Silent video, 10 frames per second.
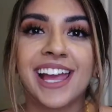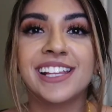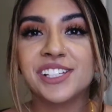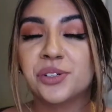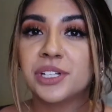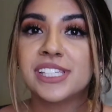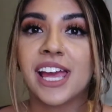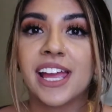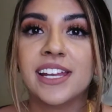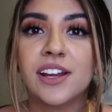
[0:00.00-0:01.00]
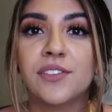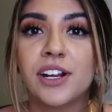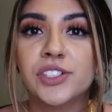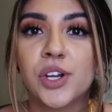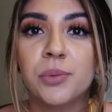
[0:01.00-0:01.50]
And then towards the end of
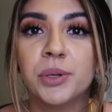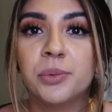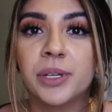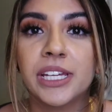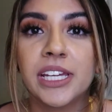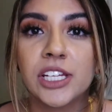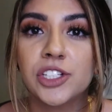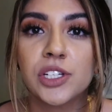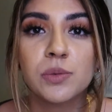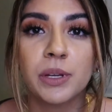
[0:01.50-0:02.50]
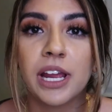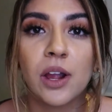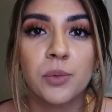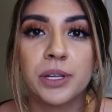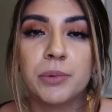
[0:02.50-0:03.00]
October, we just went
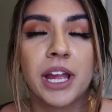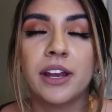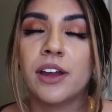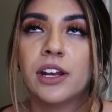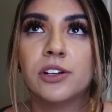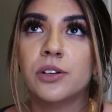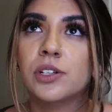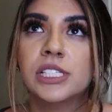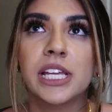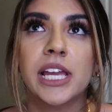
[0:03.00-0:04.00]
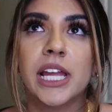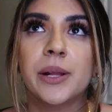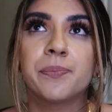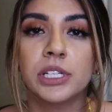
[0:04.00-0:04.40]
out. We kind of had a girl's day.